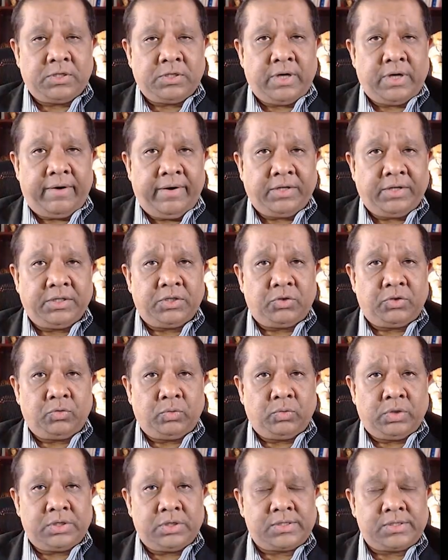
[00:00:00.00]
directed
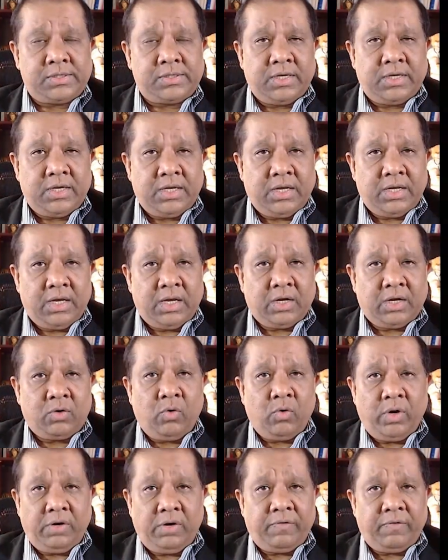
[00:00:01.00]
towards
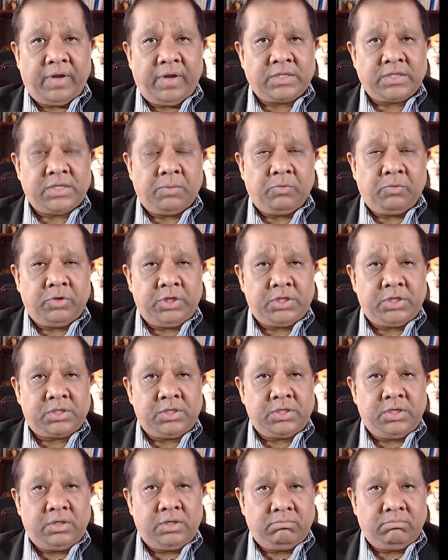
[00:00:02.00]
quantifying some of
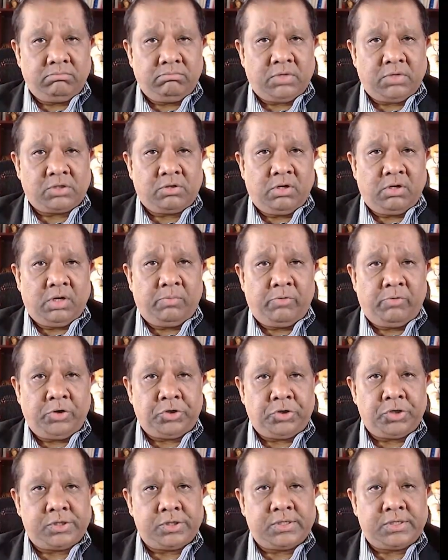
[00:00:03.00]
these muscular
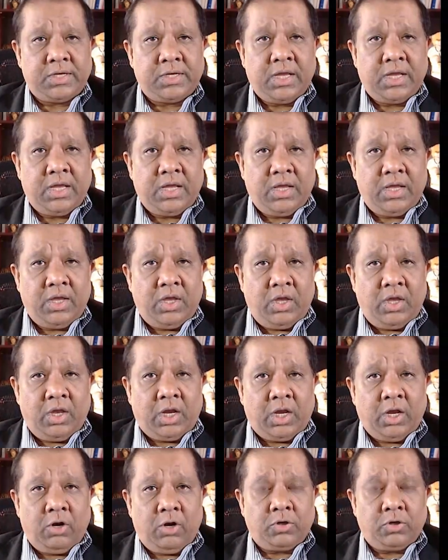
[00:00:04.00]
bridges.
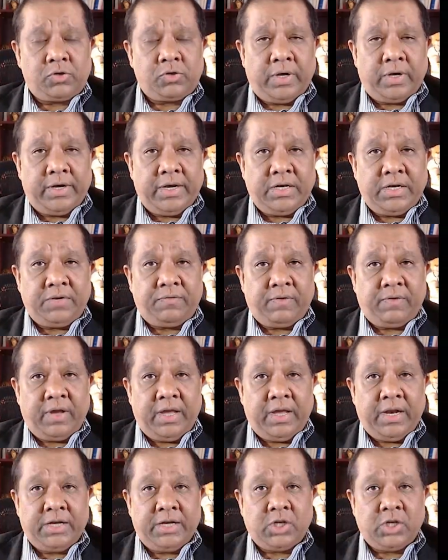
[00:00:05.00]
You can also identify
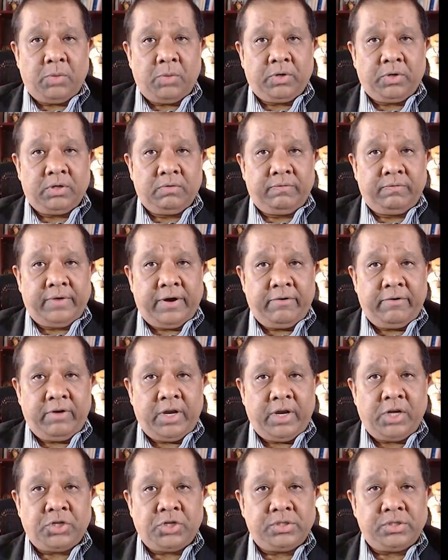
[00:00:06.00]
anatomical
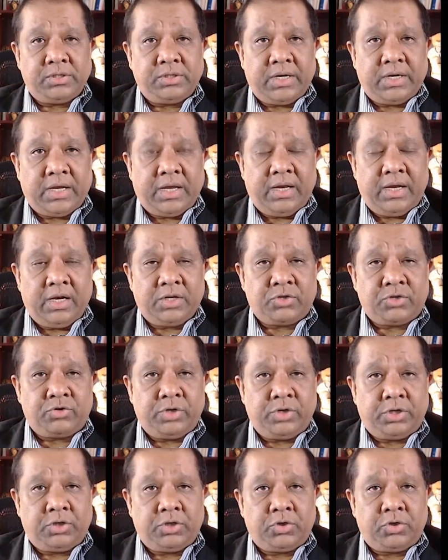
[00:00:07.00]
variations that I
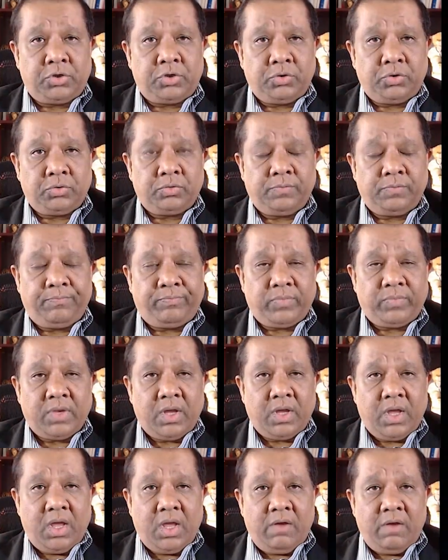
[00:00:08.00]
illustrated to you.
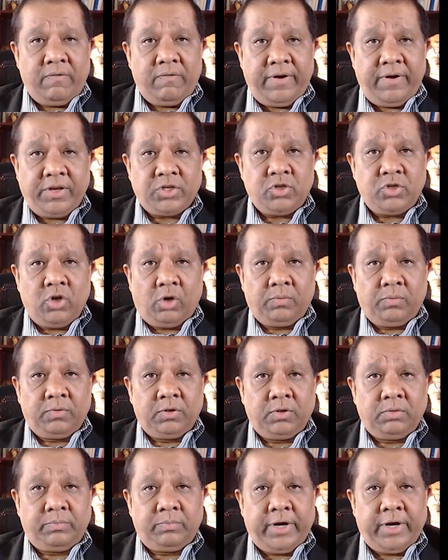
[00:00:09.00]
Various
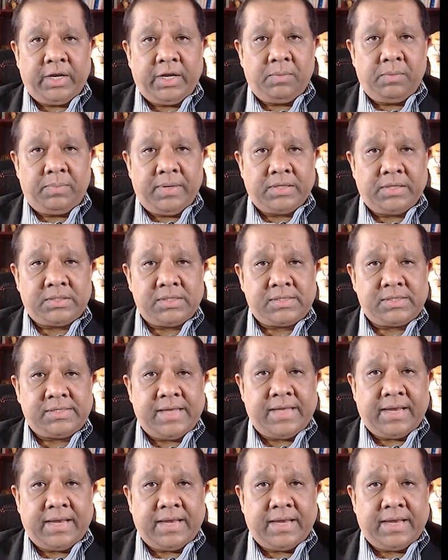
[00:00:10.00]
novel brachial plexus